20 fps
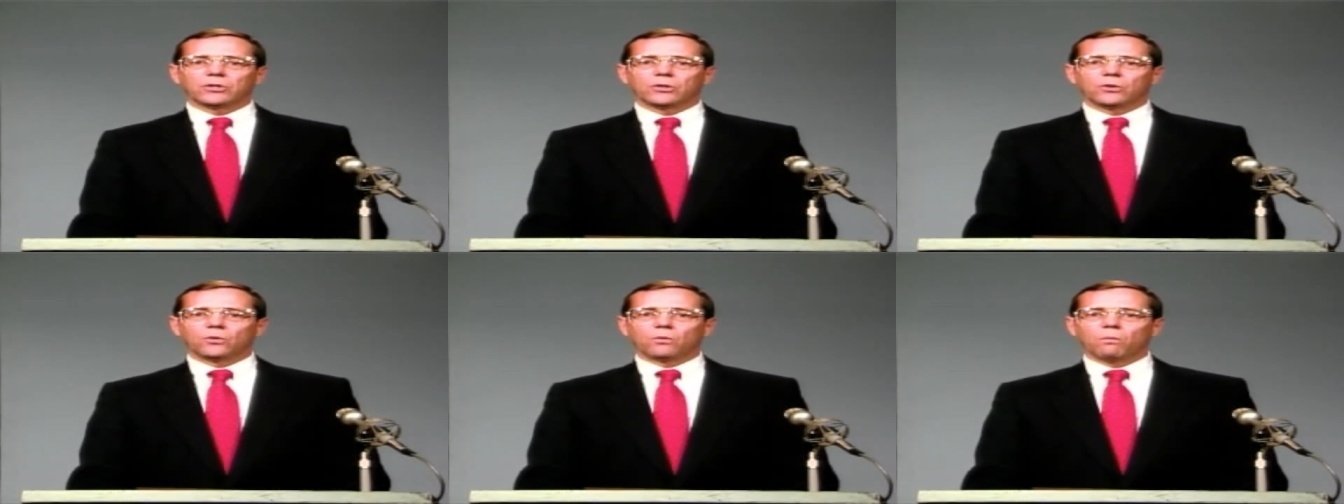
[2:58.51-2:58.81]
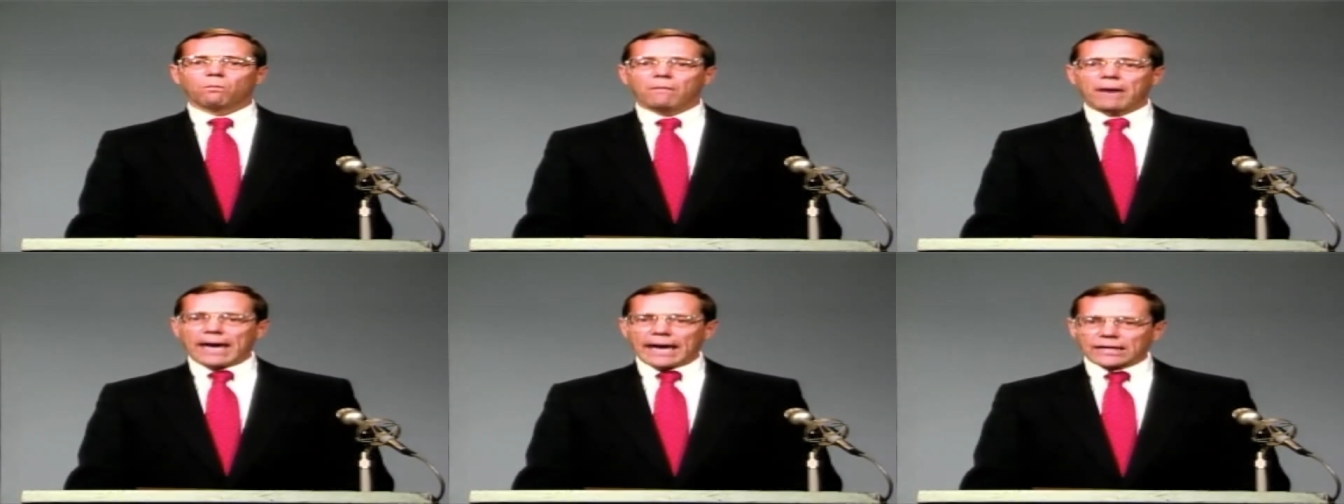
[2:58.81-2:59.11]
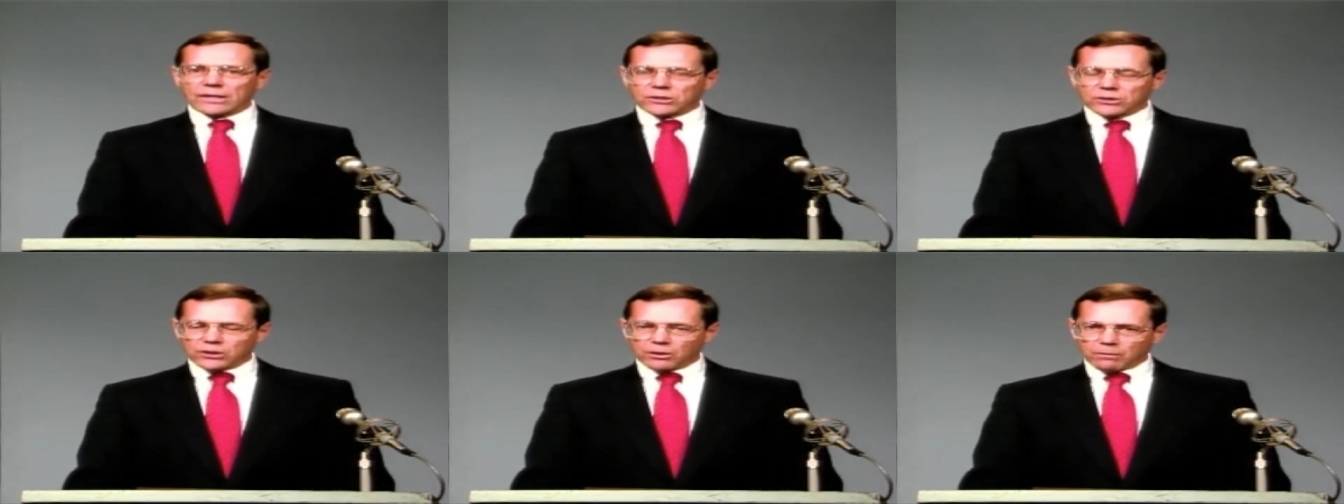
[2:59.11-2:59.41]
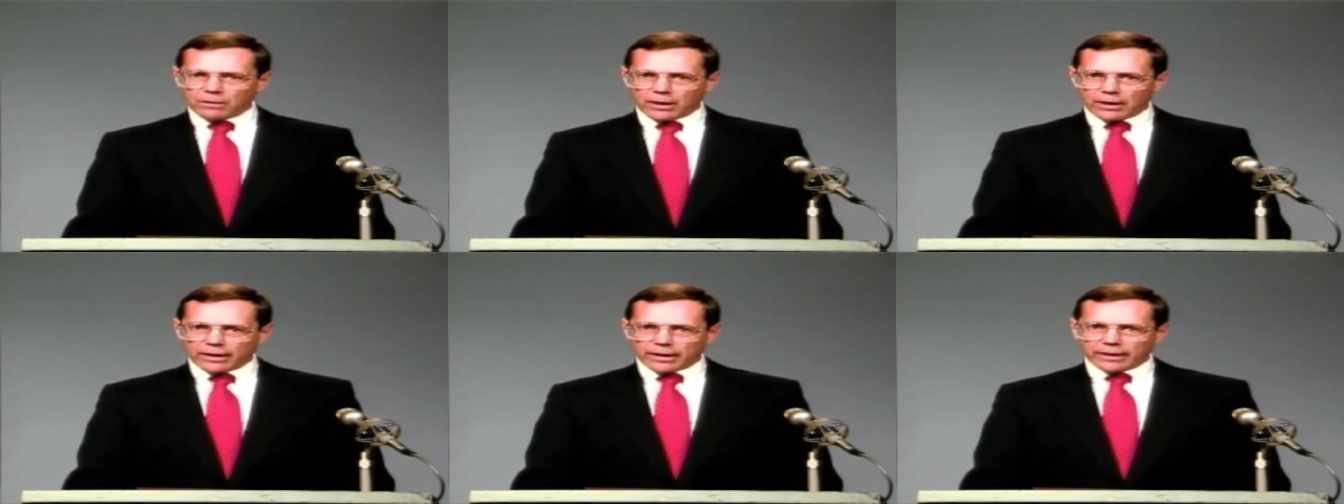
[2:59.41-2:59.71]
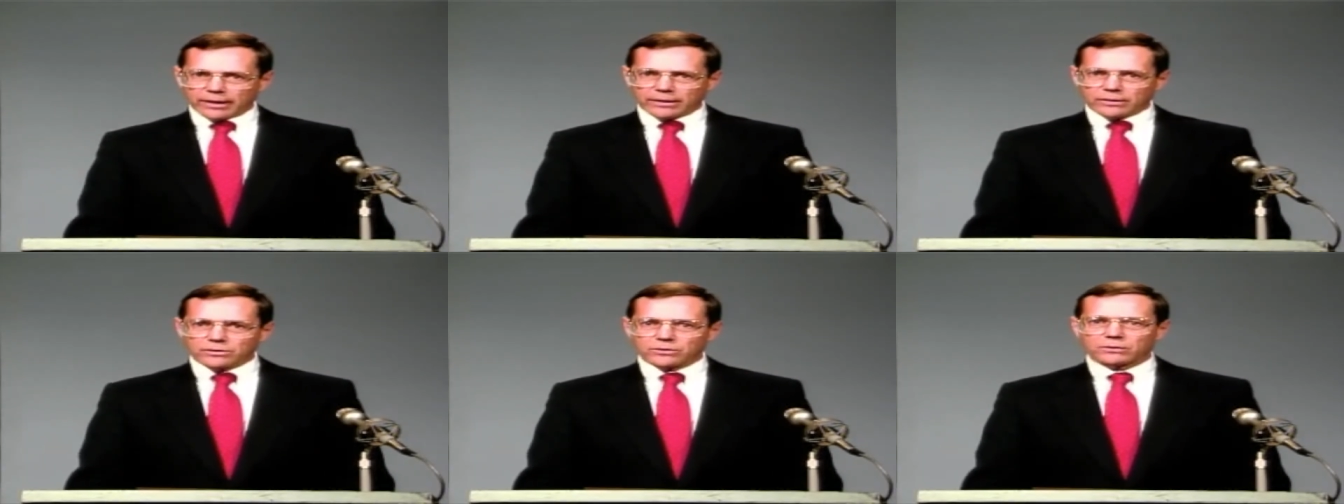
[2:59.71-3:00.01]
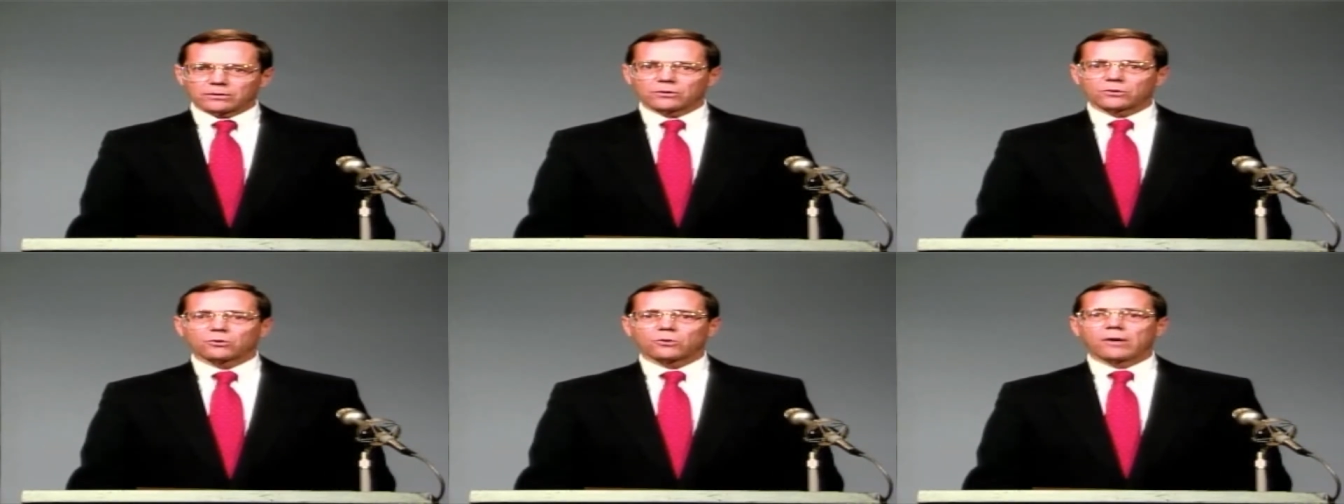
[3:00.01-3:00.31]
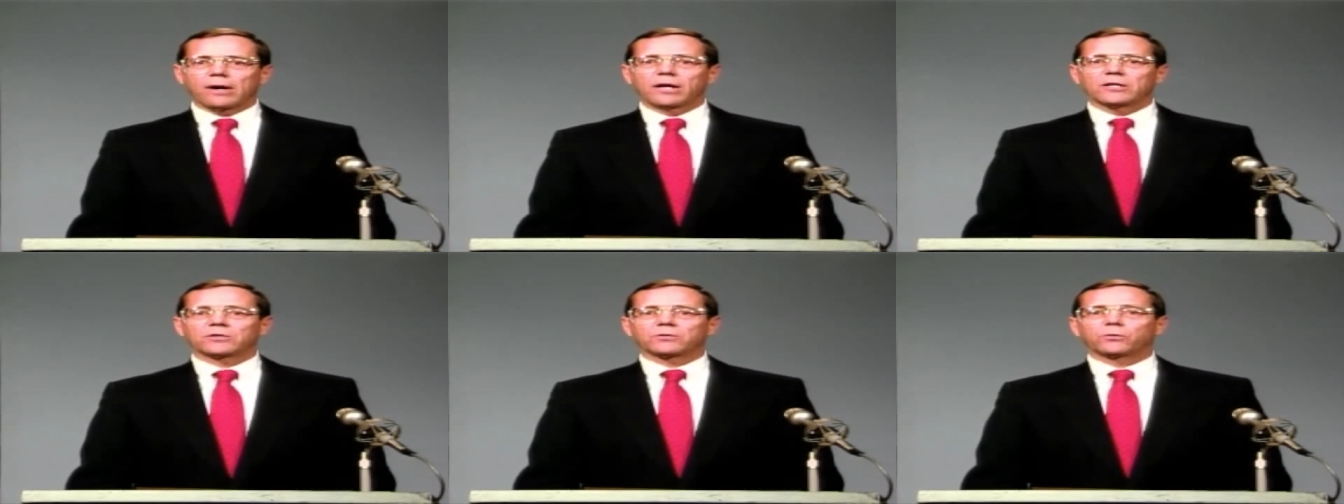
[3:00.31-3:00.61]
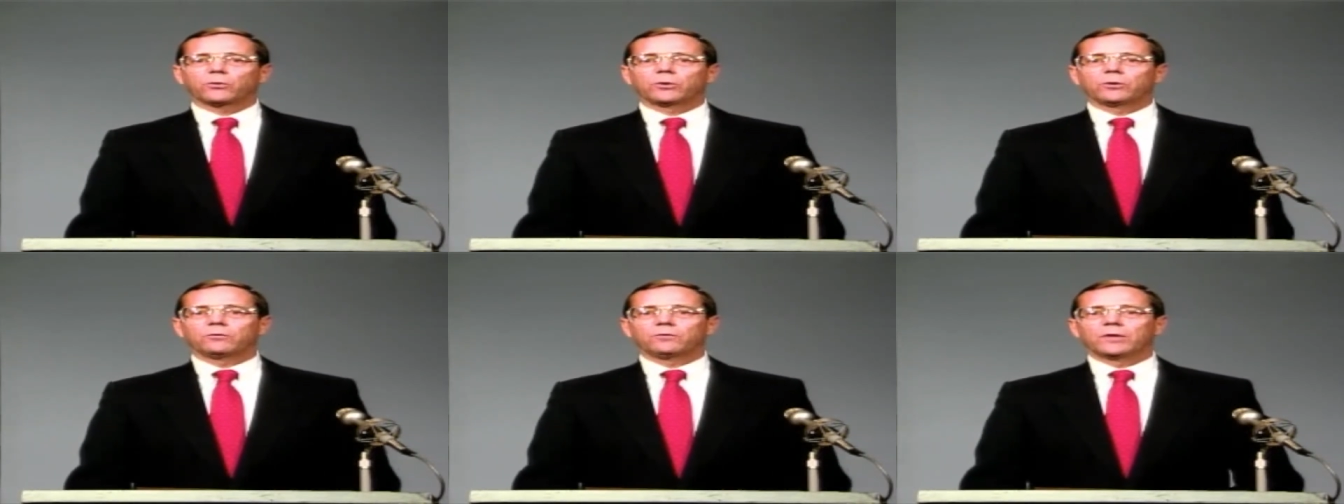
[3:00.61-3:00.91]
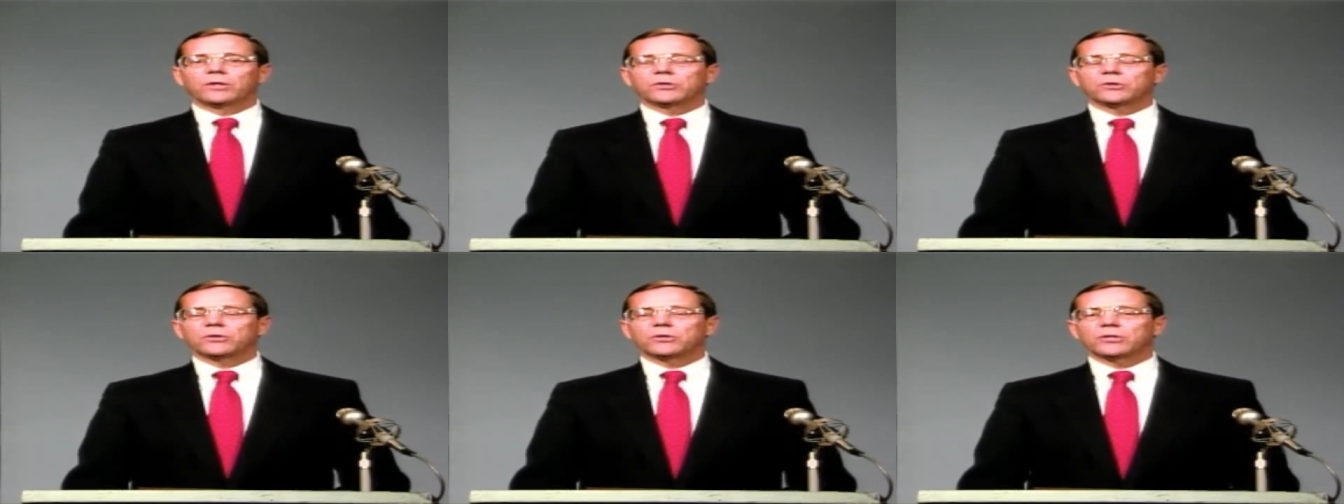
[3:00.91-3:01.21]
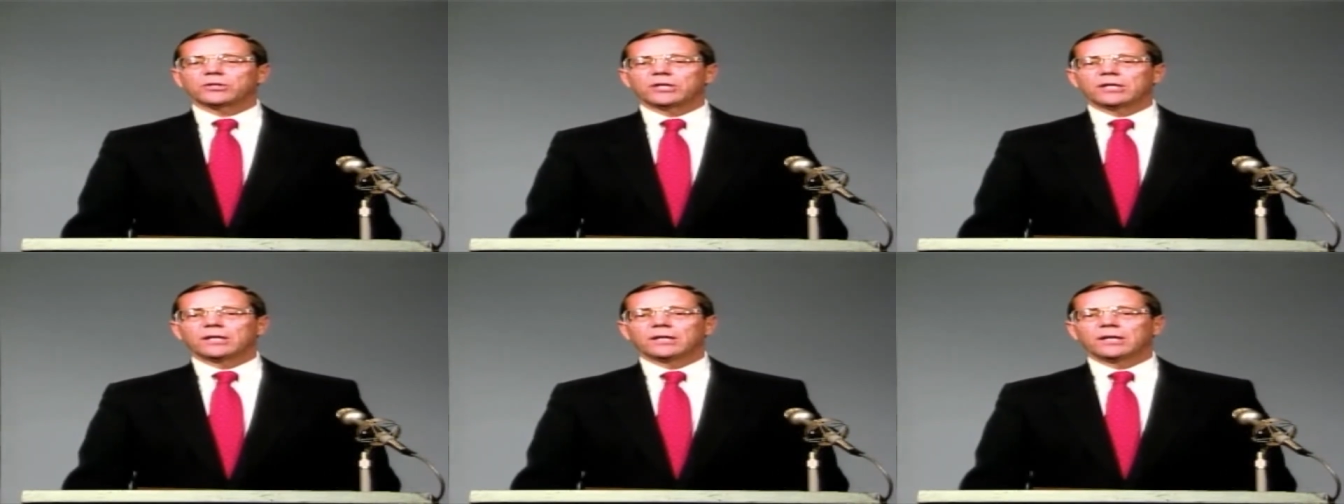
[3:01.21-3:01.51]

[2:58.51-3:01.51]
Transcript: to maximize transfer efficiency